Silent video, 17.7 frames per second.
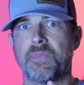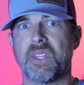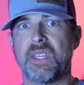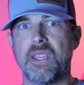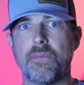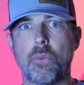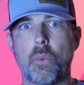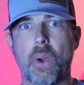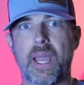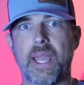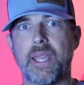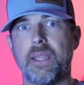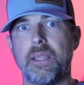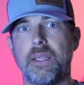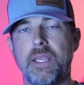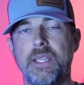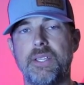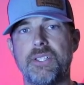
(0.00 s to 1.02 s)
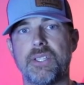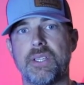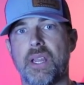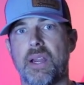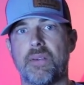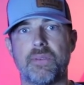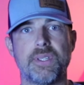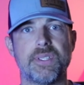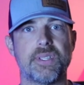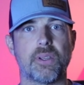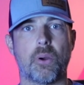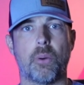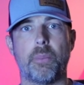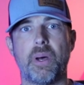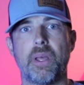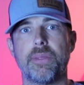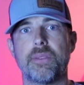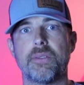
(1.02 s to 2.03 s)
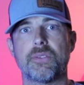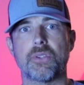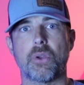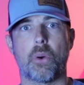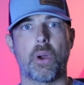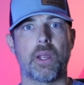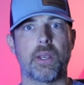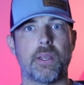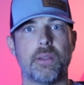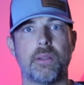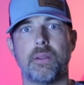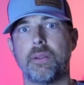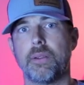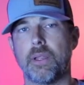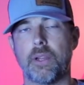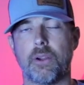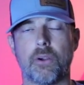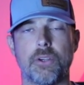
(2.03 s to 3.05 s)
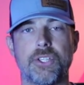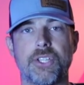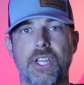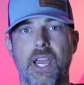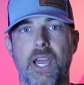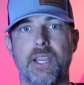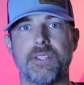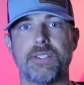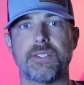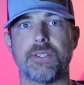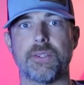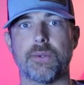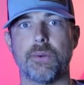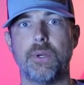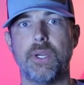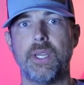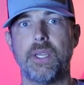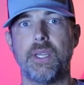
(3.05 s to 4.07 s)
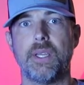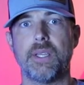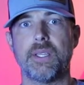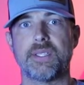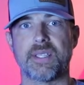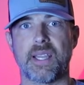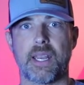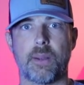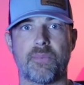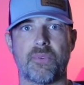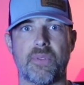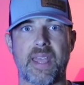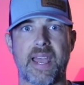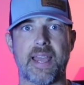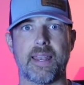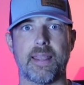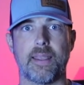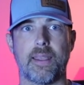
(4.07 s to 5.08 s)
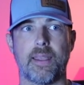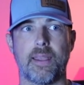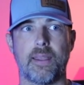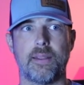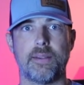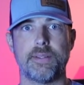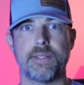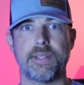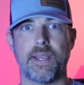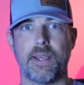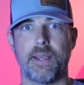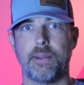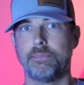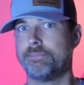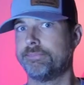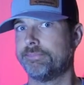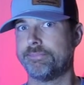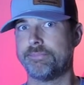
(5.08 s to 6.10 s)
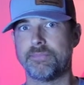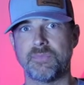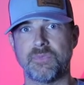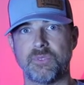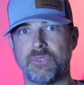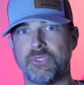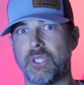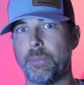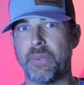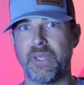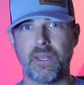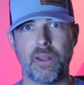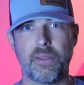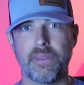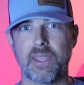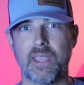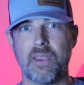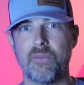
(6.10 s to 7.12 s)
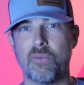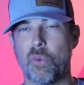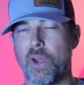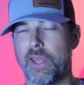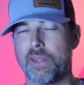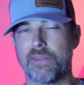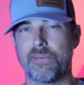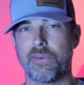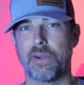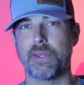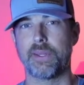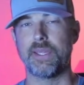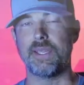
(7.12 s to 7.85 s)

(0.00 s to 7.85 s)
giveaway each and every single month, so I'd encourage you guys to sign up for that and jump in on the giveaway at the very